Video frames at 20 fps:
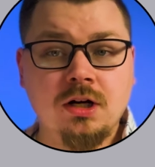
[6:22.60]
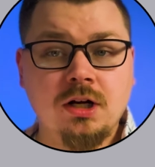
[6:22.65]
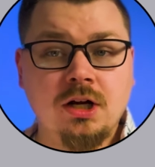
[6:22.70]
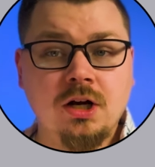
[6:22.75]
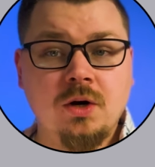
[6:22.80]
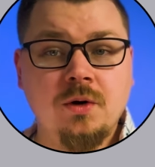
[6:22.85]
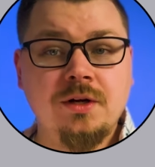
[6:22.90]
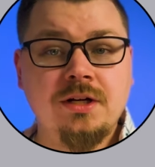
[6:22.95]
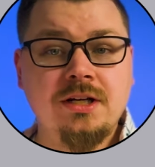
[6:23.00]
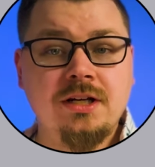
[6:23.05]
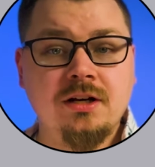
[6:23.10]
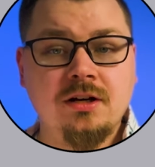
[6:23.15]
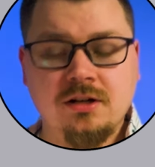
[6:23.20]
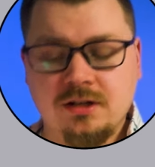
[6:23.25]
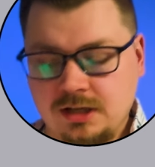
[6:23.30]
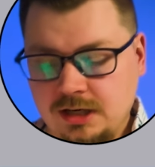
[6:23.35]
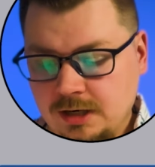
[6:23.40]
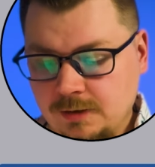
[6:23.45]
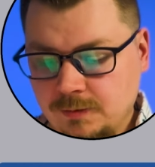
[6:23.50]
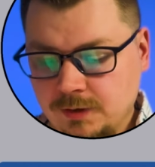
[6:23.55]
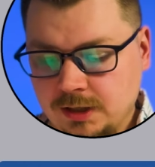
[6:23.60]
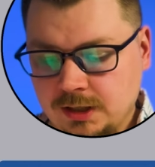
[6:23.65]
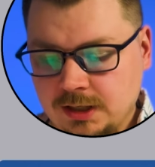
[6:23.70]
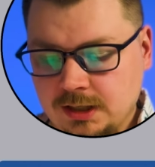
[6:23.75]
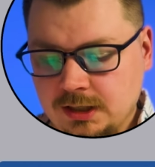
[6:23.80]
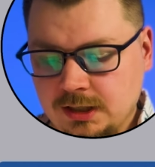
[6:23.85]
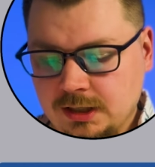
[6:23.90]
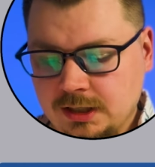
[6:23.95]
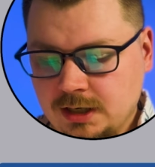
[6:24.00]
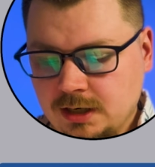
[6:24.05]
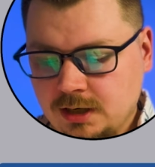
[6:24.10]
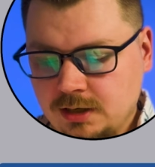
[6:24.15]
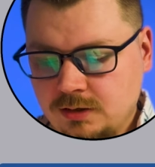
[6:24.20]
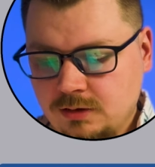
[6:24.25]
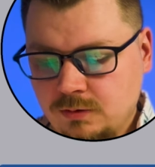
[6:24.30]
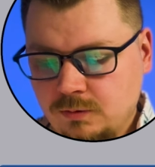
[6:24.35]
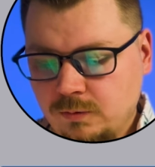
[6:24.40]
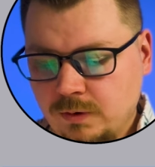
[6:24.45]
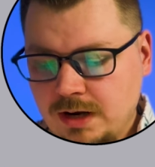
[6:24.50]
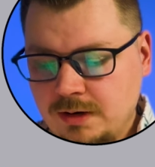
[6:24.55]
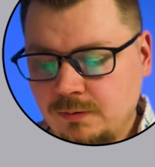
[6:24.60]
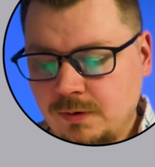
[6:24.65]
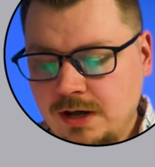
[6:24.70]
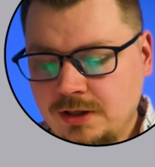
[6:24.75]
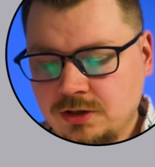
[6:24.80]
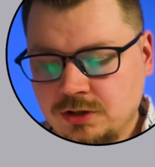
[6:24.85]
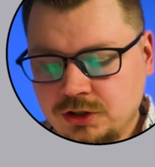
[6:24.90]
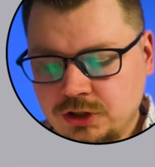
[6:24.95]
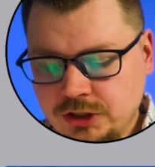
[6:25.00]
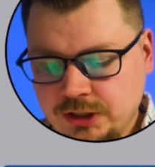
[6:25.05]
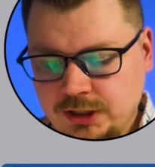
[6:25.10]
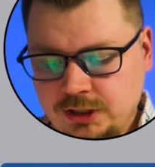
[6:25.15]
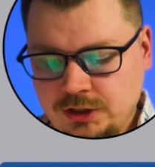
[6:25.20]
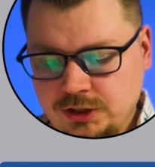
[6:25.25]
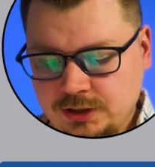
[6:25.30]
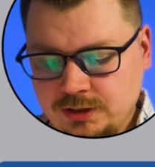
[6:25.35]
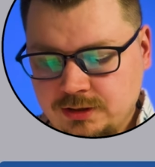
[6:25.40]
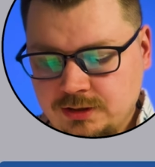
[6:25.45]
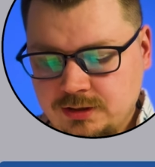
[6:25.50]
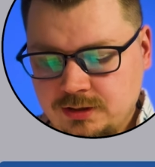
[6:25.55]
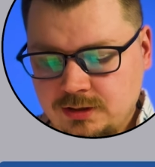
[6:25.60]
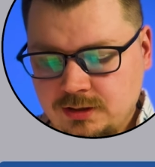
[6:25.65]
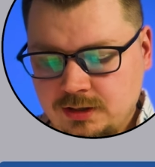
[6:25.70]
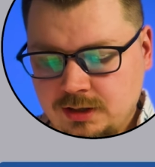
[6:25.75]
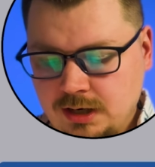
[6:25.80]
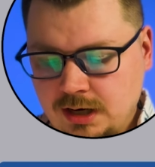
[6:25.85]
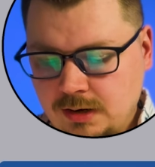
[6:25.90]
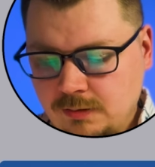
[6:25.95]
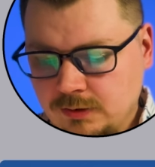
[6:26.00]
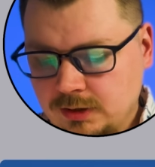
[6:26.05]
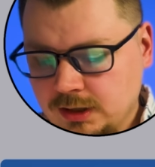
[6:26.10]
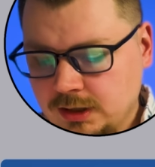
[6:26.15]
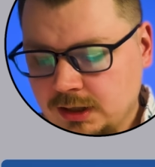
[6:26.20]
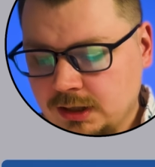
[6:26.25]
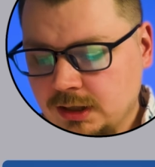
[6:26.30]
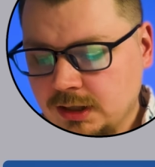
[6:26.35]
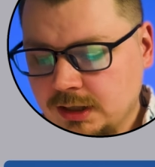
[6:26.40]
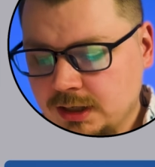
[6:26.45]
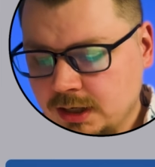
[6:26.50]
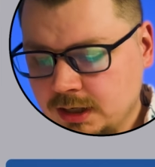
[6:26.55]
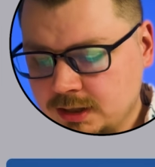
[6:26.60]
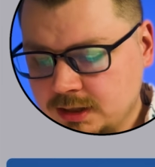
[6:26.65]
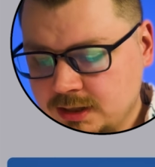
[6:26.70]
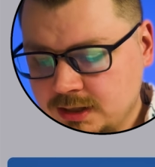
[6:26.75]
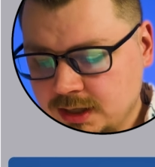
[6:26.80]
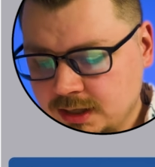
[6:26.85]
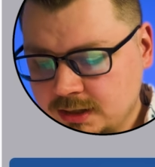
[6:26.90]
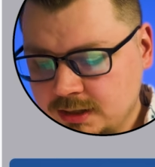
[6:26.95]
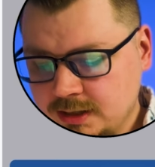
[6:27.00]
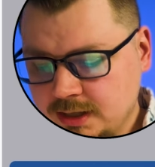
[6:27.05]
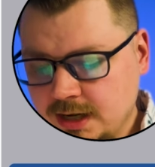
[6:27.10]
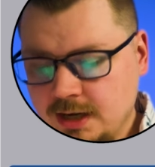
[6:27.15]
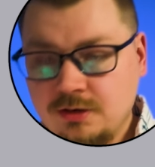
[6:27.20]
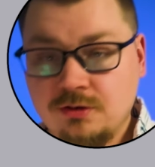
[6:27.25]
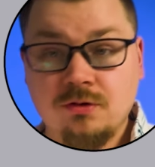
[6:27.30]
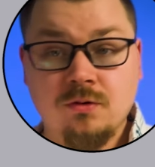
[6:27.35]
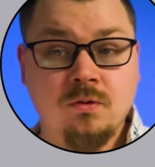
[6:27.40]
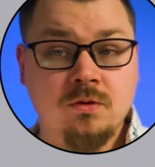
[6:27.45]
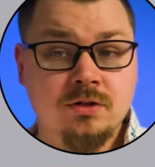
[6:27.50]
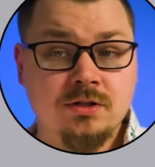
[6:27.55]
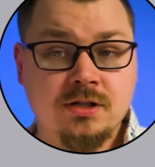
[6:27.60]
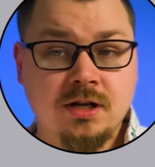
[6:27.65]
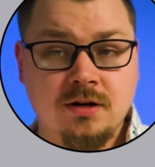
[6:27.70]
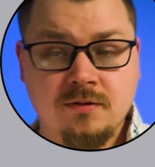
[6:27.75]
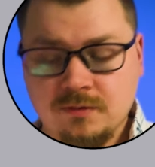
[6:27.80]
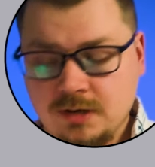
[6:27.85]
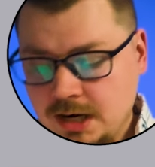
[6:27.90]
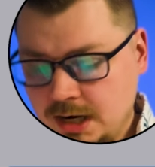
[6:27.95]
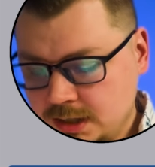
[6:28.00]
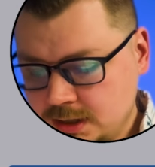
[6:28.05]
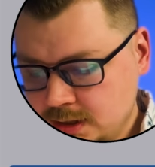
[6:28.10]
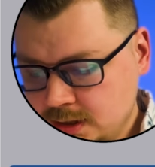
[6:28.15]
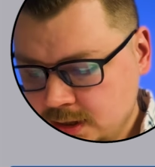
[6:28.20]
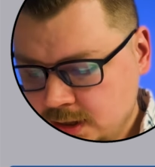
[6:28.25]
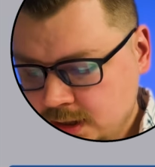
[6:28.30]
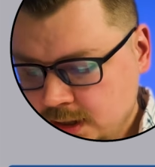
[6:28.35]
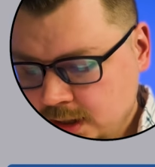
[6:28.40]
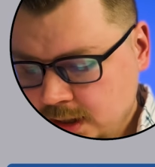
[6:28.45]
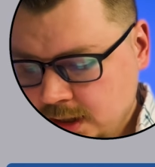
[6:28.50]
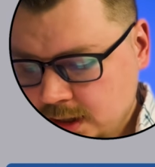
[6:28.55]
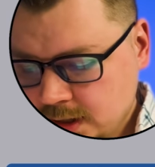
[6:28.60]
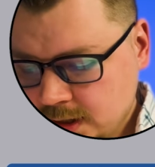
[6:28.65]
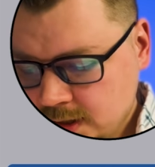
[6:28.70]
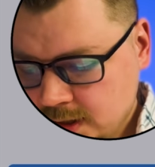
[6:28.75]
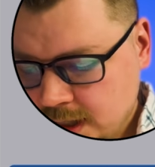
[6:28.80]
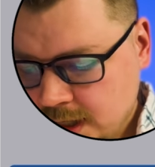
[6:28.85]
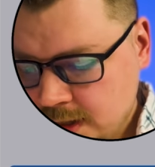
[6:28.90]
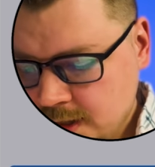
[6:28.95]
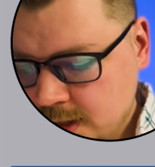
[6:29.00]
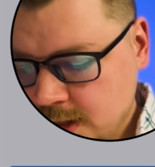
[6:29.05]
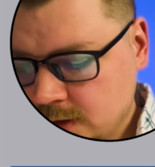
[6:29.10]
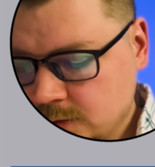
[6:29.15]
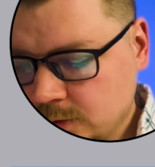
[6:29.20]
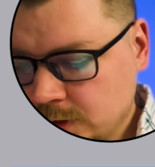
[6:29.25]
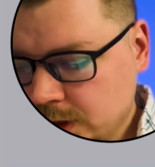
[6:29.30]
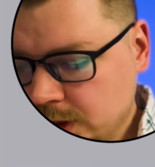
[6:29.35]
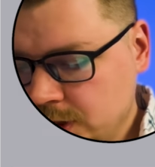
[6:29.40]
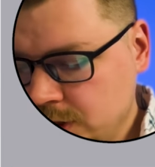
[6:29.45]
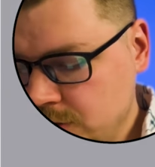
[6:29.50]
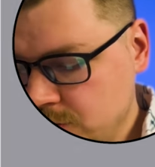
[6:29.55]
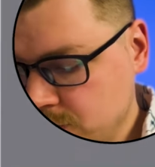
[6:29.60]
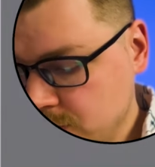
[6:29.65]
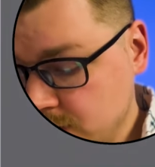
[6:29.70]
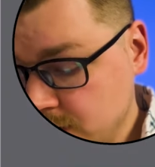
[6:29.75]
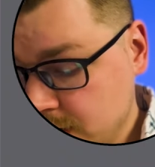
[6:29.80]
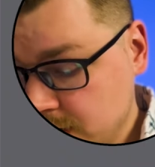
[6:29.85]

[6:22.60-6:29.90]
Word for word: gonna go in here and we're gonna click on when weather changes, and we're gonna click on sunset or sunrise. In this case here, we're gonna use